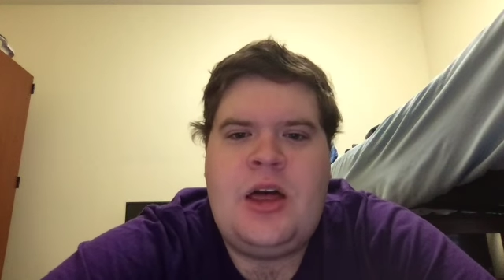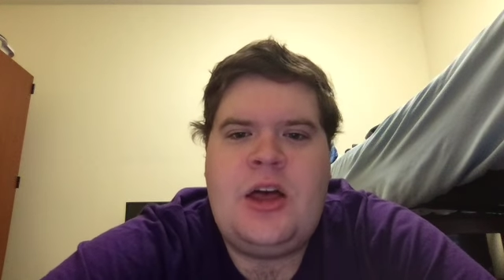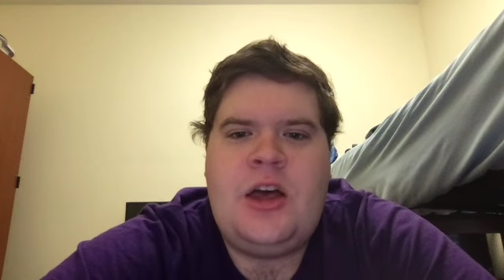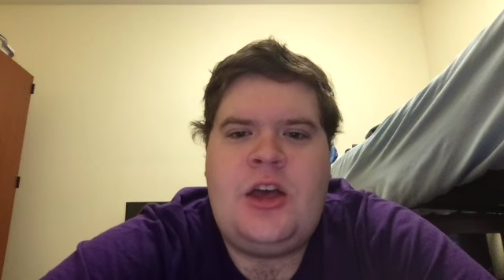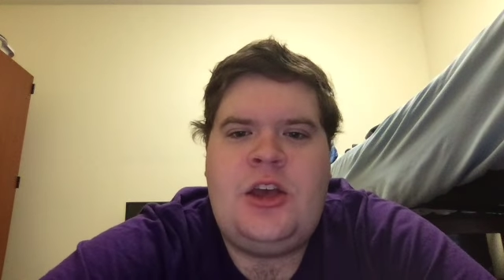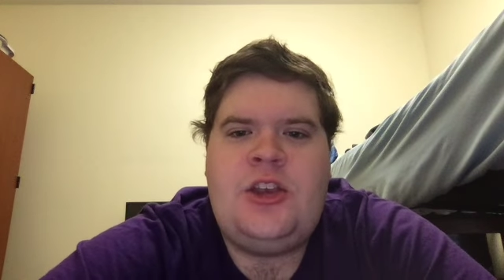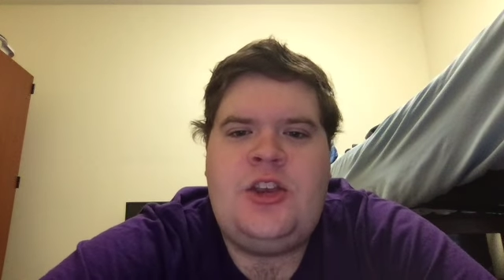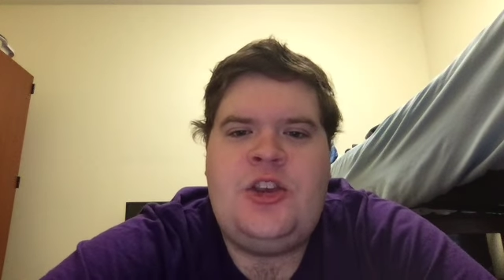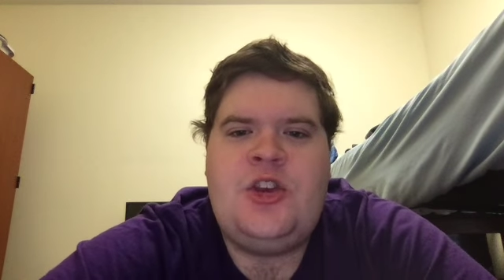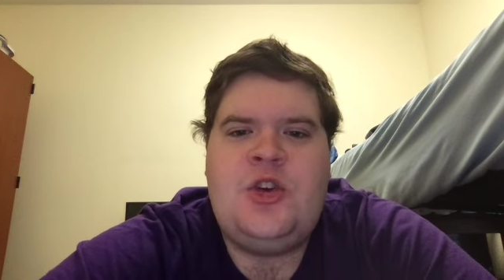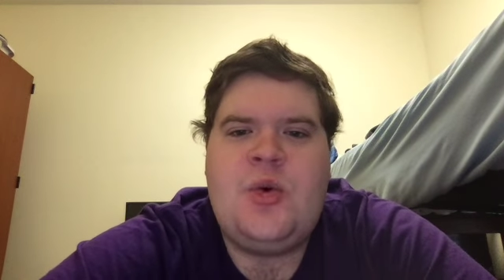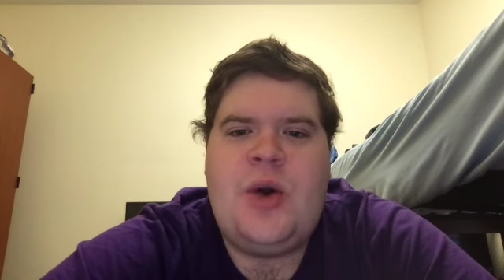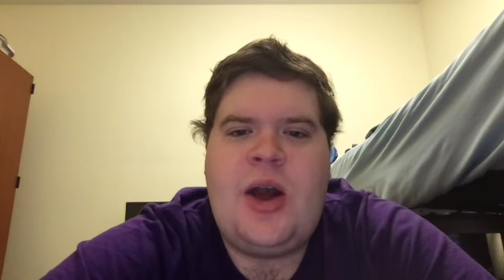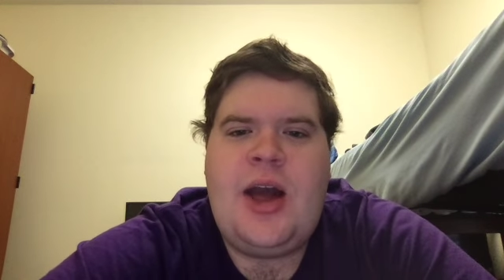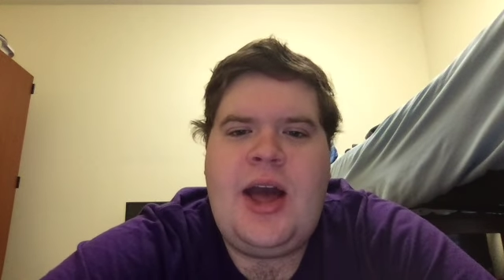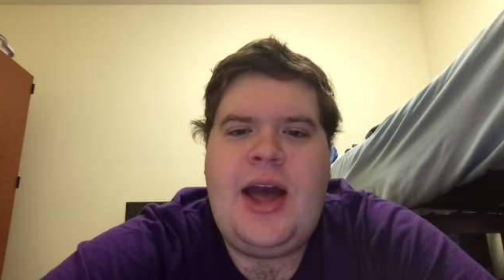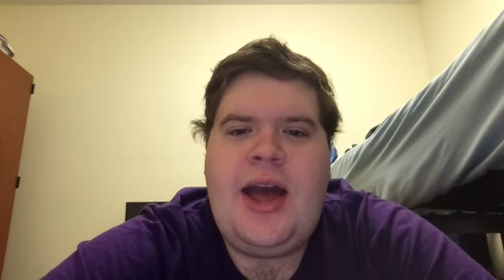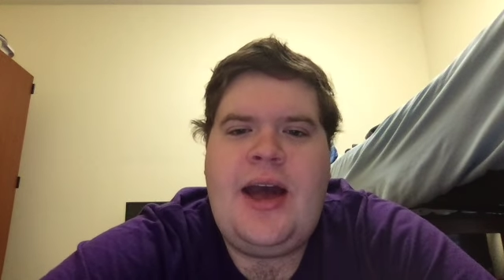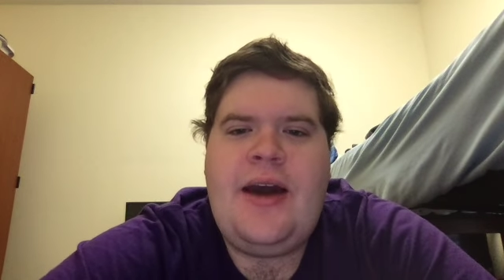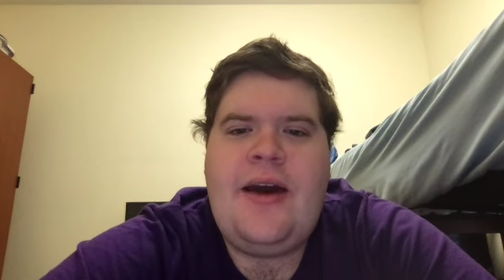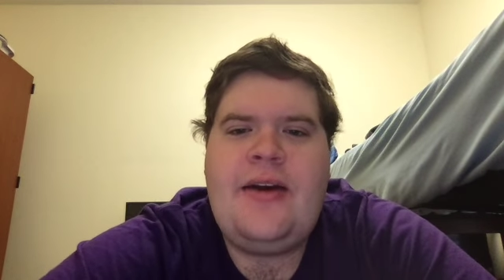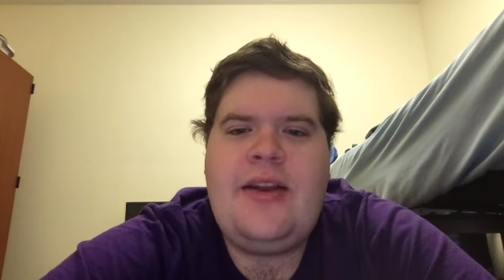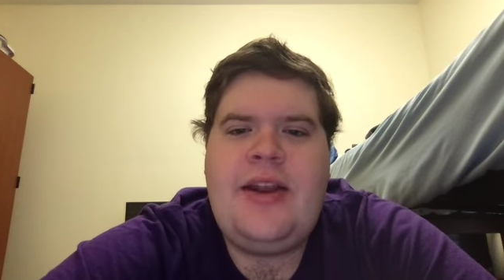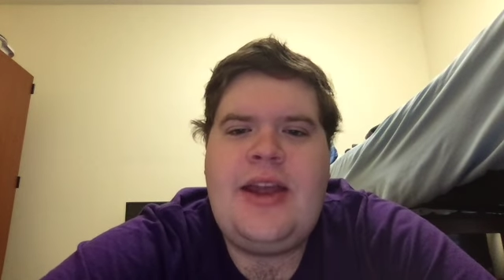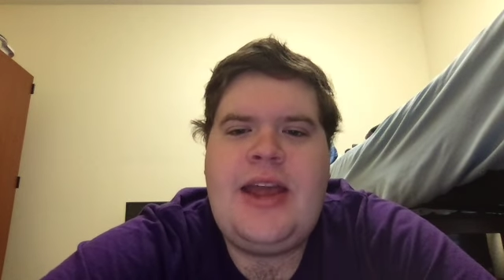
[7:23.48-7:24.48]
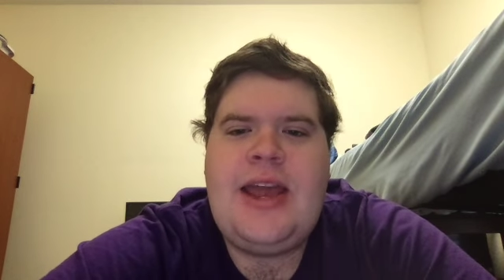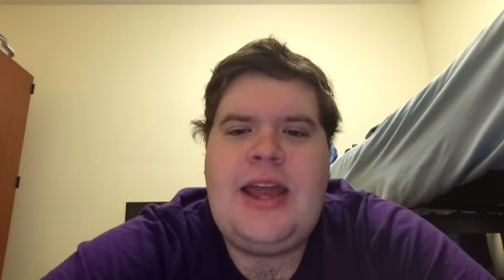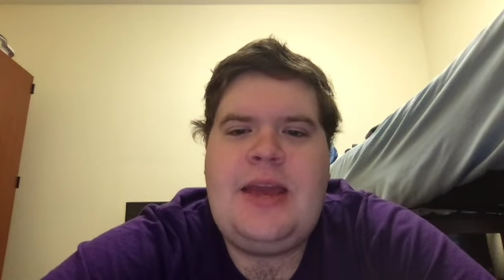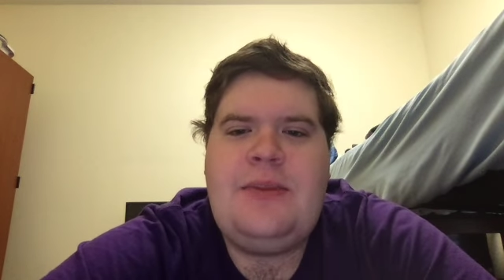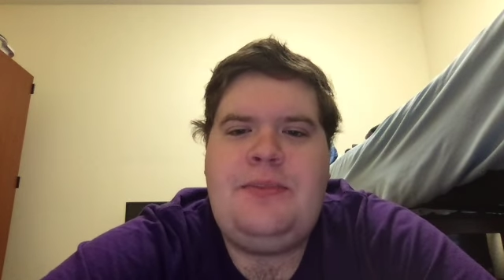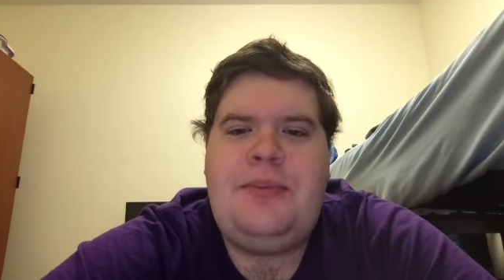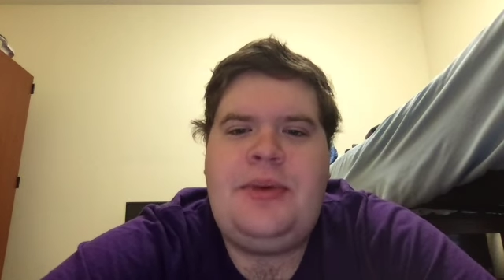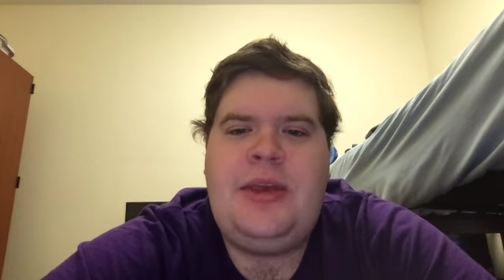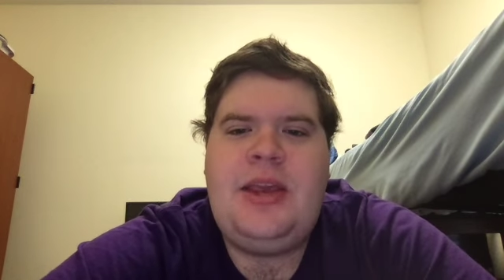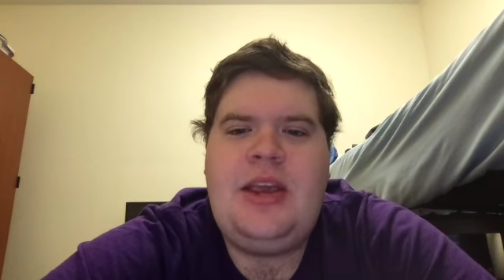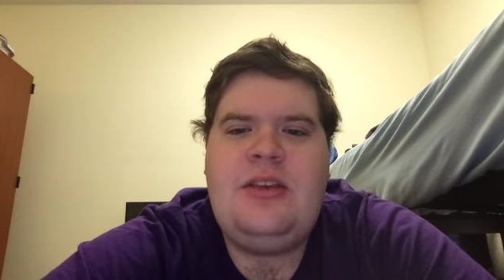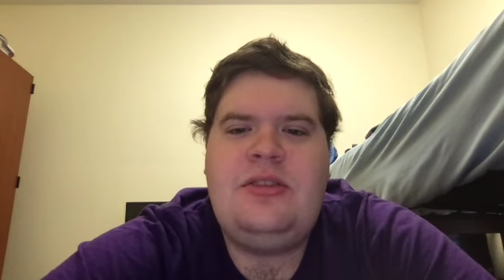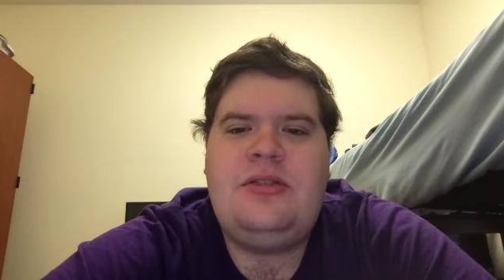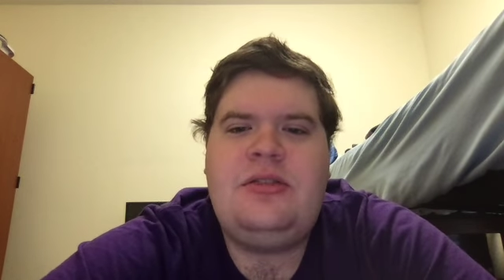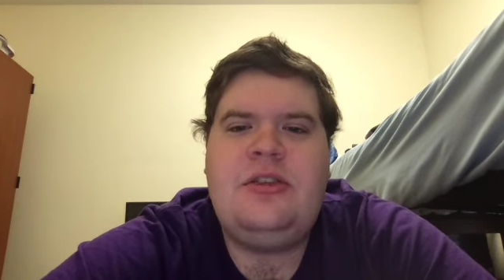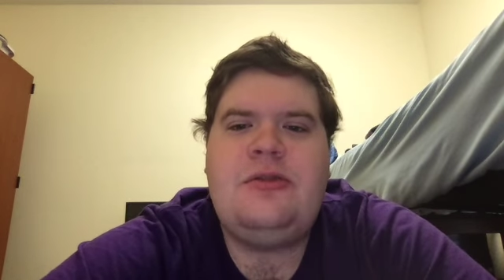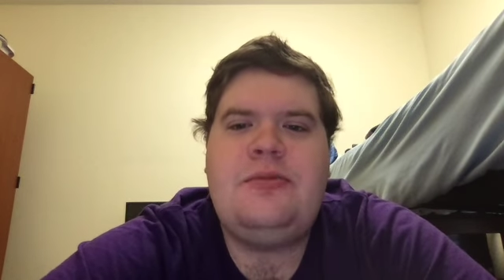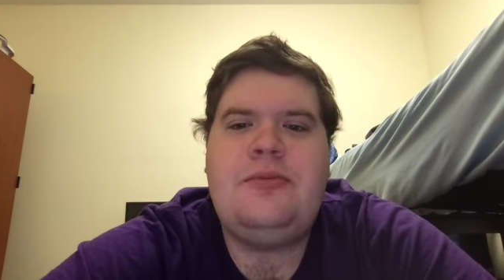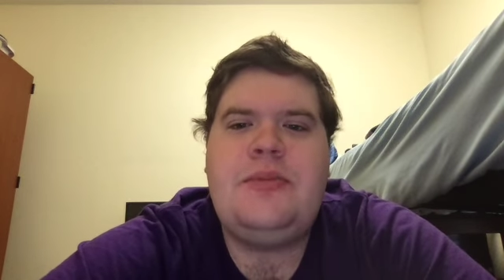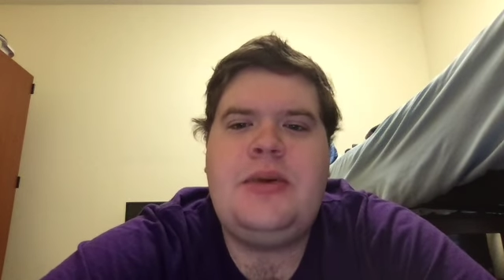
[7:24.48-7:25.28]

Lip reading: You Had a Piece of